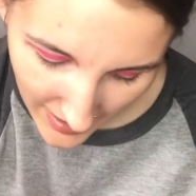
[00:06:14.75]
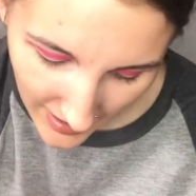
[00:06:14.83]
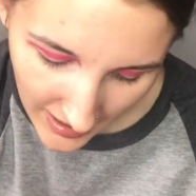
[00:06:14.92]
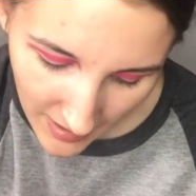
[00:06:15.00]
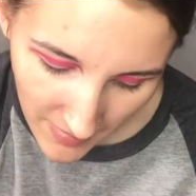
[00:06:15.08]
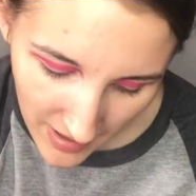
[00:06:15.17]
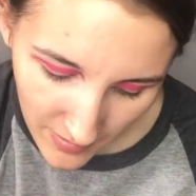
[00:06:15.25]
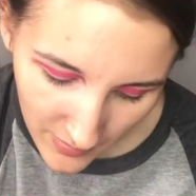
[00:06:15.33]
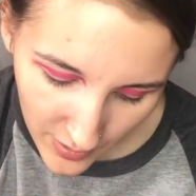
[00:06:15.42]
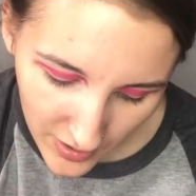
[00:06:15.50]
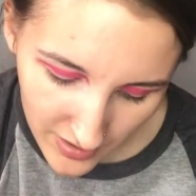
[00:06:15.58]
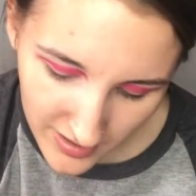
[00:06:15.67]
think he meant
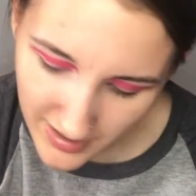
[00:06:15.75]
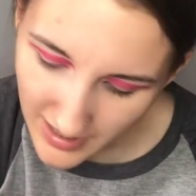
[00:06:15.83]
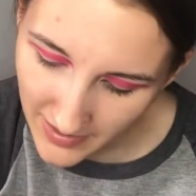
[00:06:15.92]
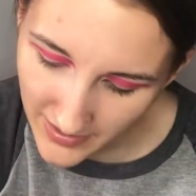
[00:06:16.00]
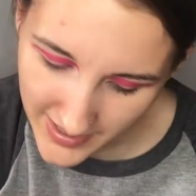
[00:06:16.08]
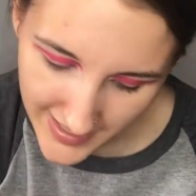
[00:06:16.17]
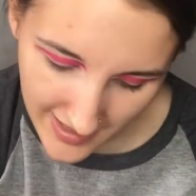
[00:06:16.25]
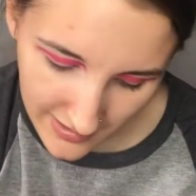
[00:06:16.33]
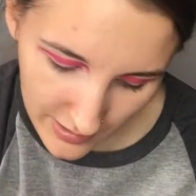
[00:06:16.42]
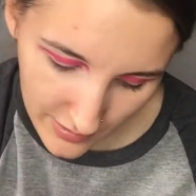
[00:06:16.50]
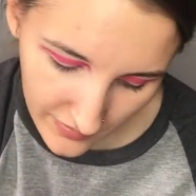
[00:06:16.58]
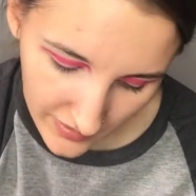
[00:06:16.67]
more in the
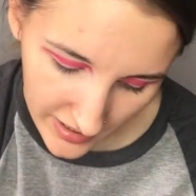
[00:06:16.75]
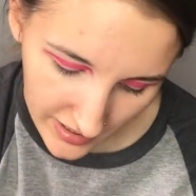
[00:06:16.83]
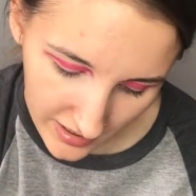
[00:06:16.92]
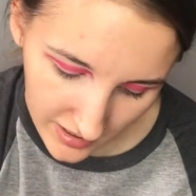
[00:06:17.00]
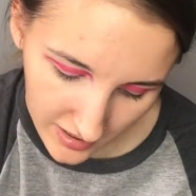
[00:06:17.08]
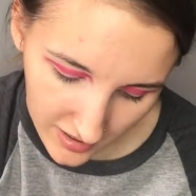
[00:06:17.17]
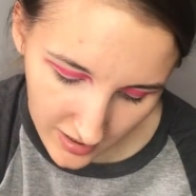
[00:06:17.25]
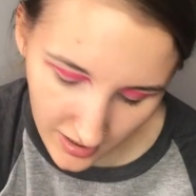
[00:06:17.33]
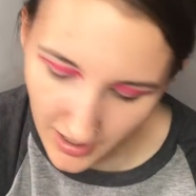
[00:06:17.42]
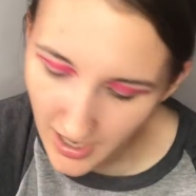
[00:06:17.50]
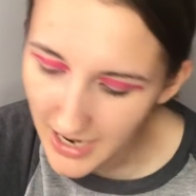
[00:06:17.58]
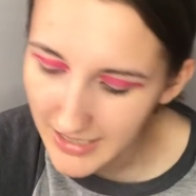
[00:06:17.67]
sense of like
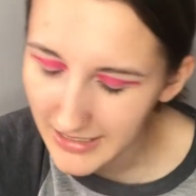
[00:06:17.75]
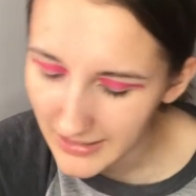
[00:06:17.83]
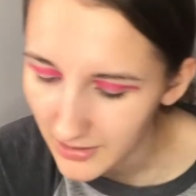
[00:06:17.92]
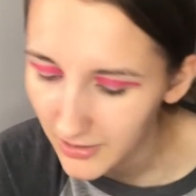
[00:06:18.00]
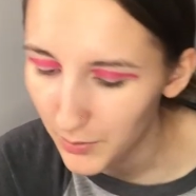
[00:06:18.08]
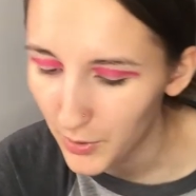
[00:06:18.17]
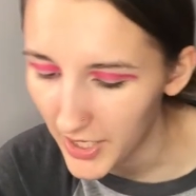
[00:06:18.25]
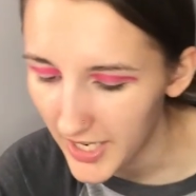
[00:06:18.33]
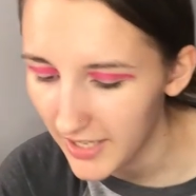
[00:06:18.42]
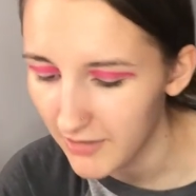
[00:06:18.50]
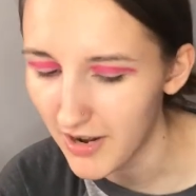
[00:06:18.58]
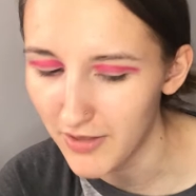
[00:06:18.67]
a needle
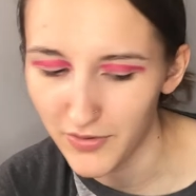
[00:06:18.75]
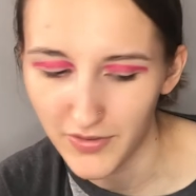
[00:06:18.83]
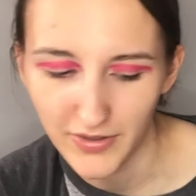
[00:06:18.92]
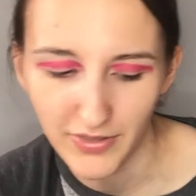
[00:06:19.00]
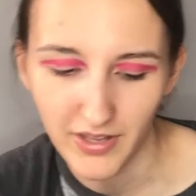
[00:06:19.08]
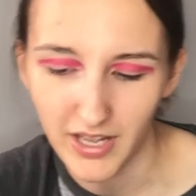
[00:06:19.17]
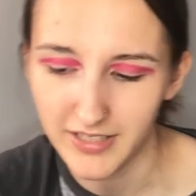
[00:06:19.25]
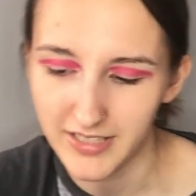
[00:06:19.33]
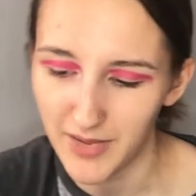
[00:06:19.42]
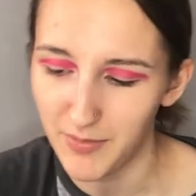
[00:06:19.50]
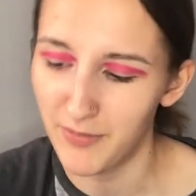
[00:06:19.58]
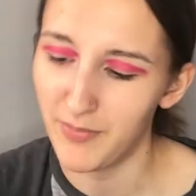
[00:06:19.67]
prick rather than a
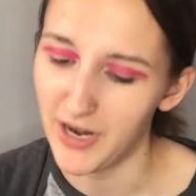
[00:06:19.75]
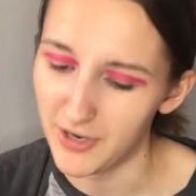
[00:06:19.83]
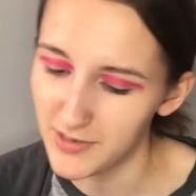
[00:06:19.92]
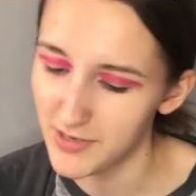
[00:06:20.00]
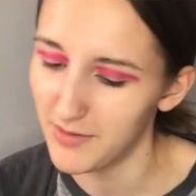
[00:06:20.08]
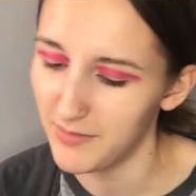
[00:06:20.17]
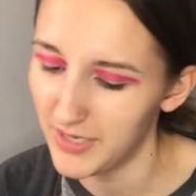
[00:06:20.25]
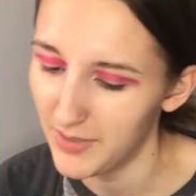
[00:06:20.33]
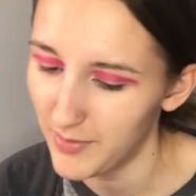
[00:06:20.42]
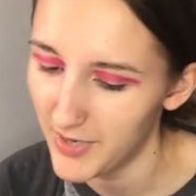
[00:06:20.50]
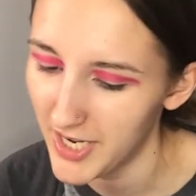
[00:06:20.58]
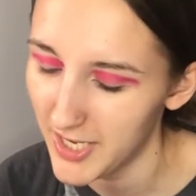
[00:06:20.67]
type of person being a
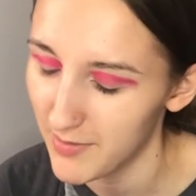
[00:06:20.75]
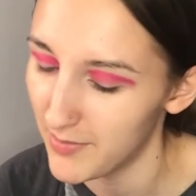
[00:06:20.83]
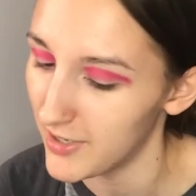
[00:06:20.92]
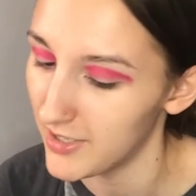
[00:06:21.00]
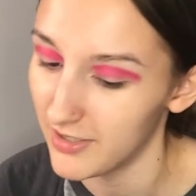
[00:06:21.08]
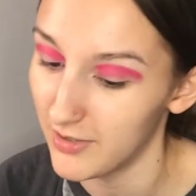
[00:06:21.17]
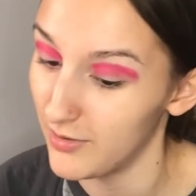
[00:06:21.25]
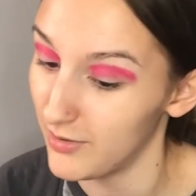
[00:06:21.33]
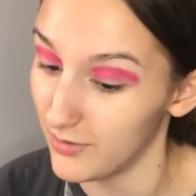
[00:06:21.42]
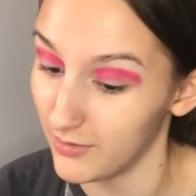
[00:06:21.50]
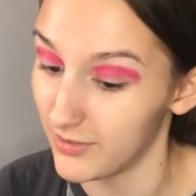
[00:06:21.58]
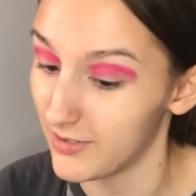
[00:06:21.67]
prick, but who
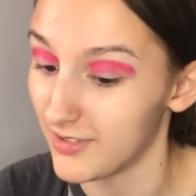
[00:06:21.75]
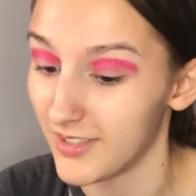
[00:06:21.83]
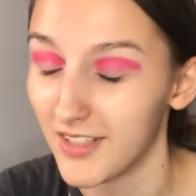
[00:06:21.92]
knows?